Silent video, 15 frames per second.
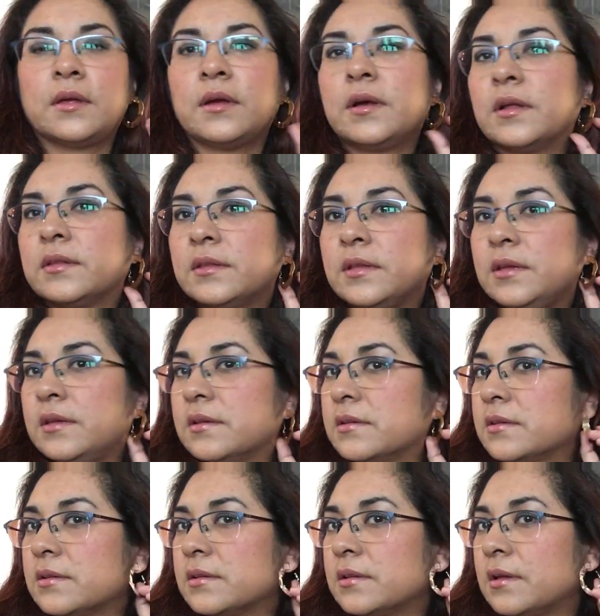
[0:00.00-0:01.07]
Got the
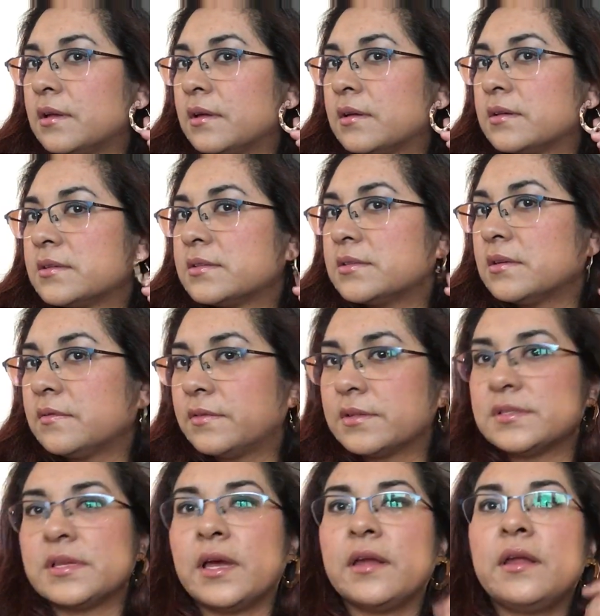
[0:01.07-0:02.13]
uh, silver
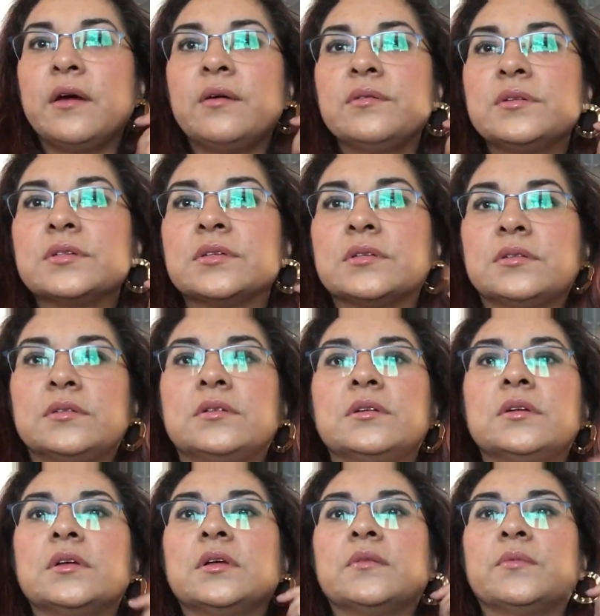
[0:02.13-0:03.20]
side out
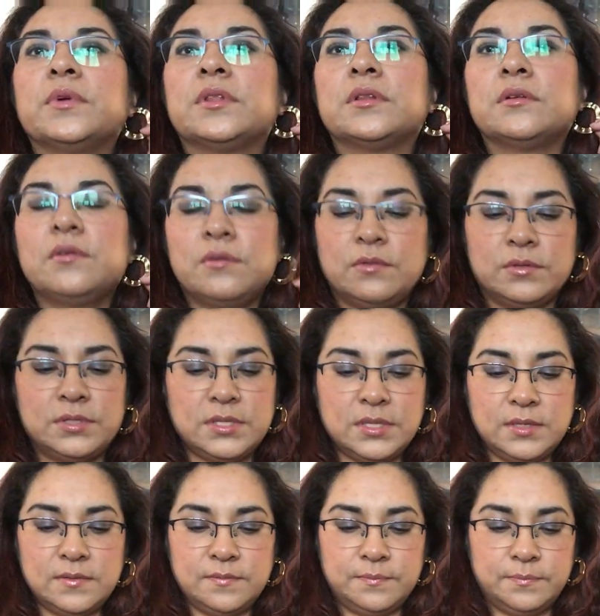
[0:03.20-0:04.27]
with the gold
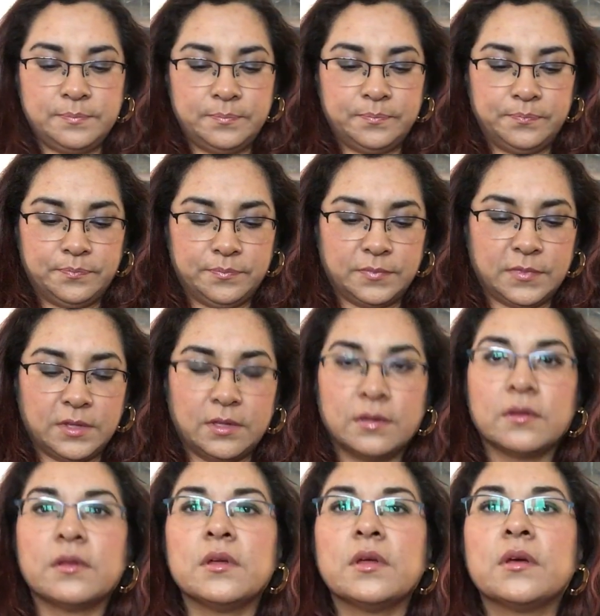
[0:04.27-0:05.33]
in.
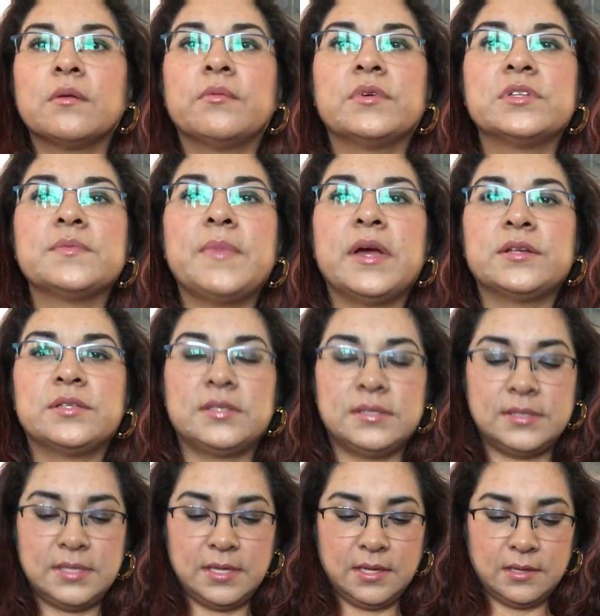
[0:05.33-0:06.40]
which matches
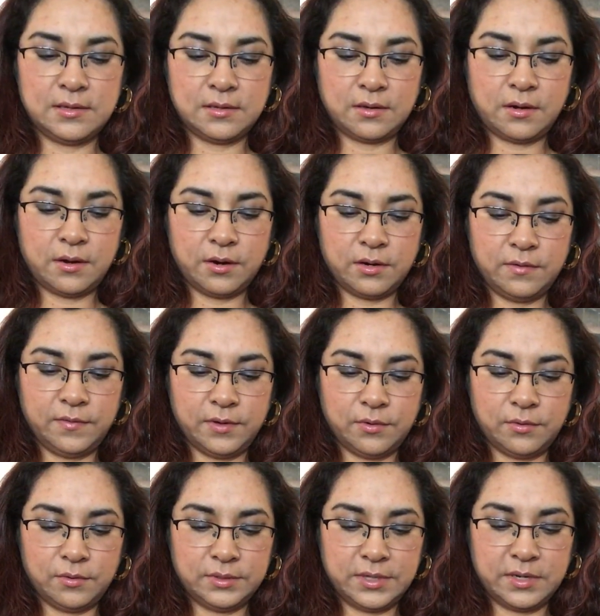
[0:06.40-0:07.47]
the heart of
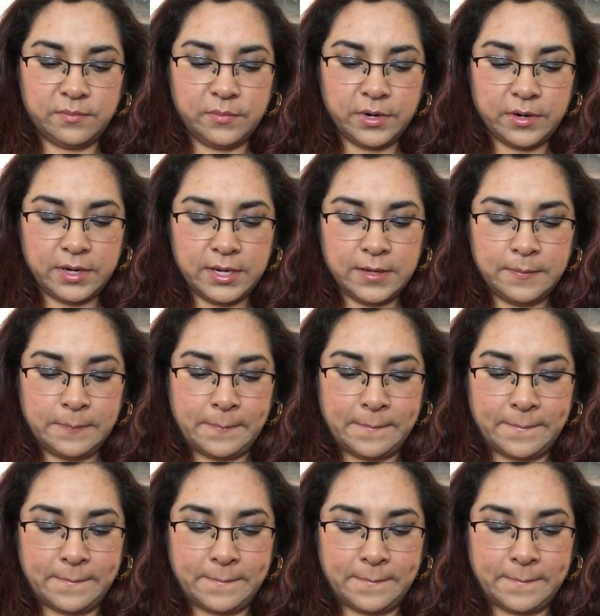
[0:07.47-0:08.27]
gold that I'm wearing.